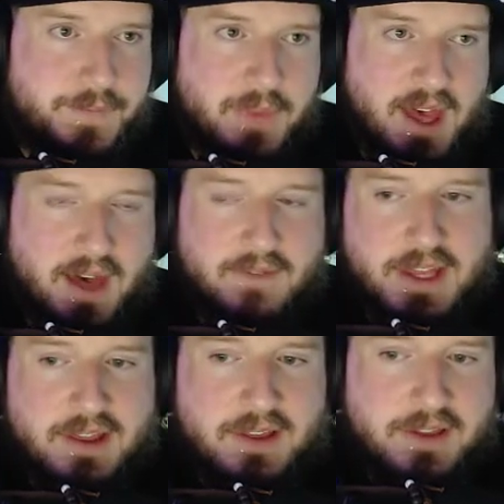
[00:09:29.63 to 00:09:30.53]

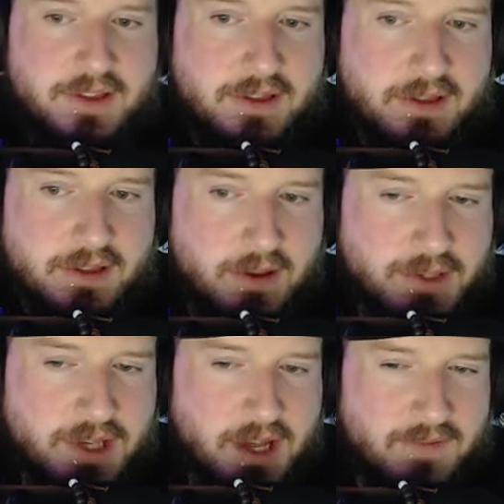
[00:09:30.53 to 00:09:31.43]
having those
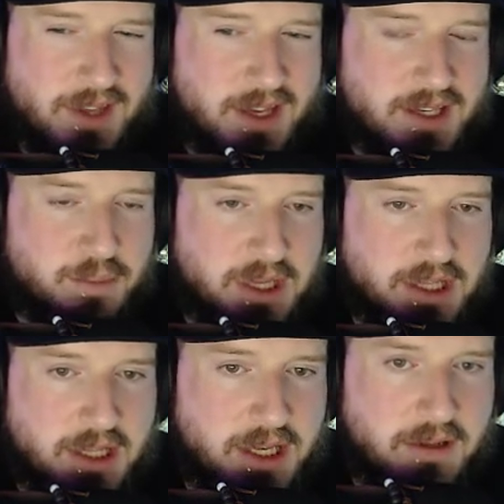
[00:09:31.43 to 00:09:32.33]
kind of things be
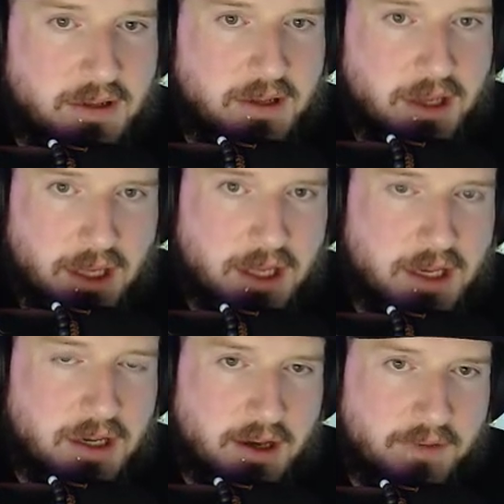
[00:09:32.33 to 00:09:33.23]
legal
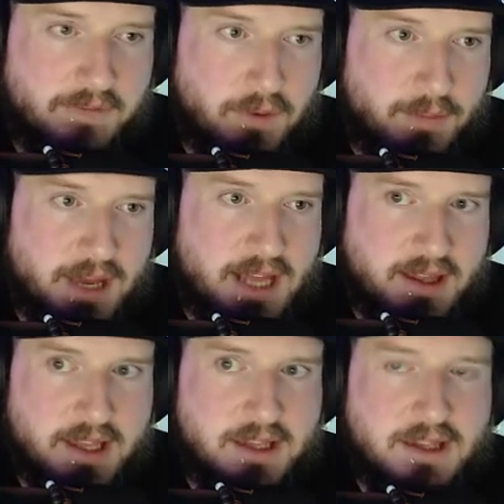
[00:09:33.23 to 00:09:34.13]
in a format
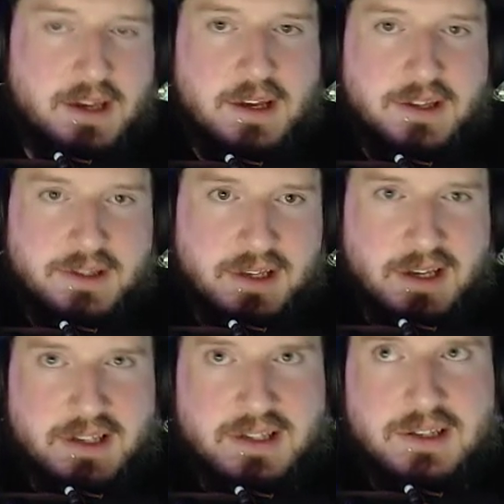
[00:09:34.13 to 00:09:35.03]
that
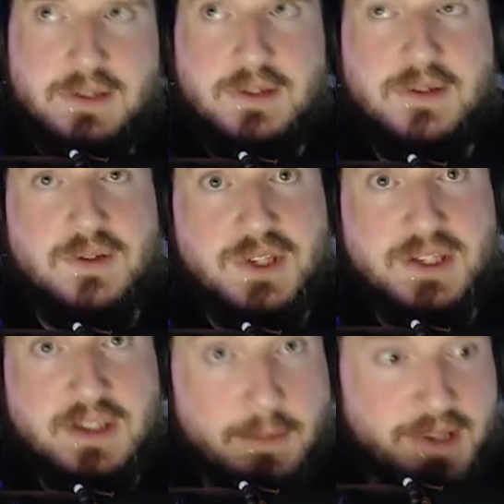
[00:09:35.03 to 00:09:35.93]
does
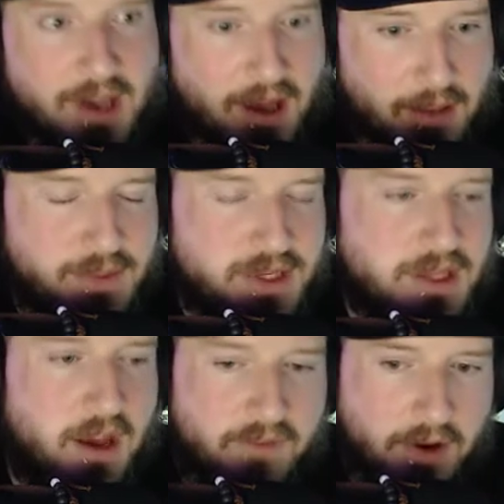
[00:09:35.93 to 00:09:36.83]
sometimes
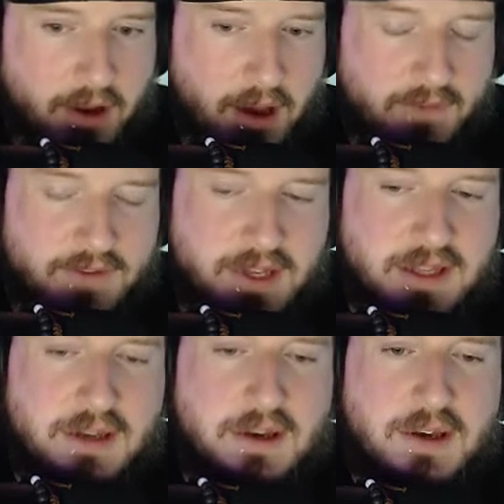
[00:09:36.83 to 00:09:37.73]
not very
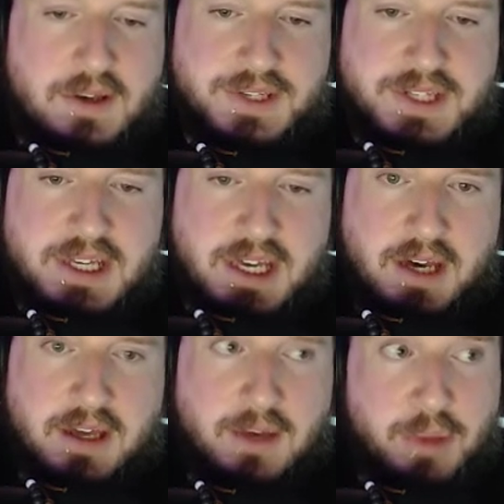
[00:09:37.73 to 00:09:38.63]
often see a
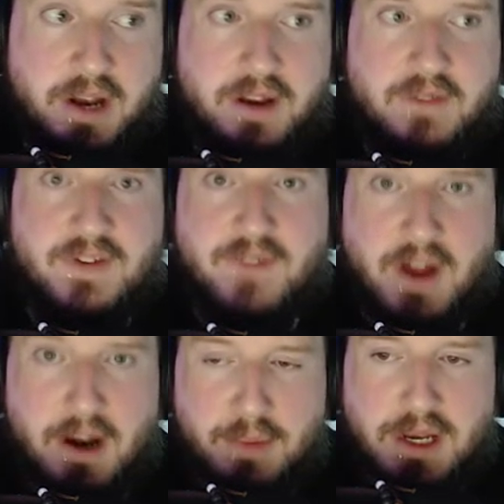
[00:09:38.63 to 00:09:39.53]
competitive
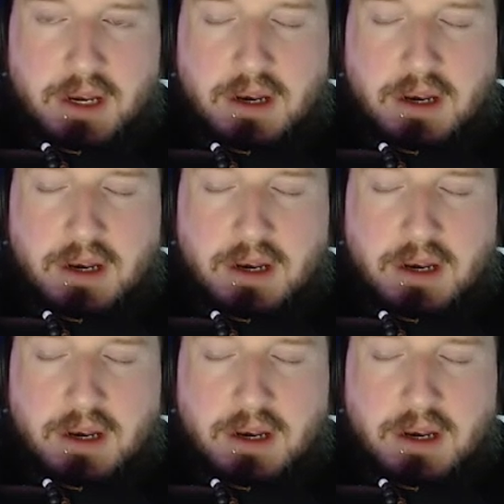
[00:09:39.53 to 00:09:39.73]
environment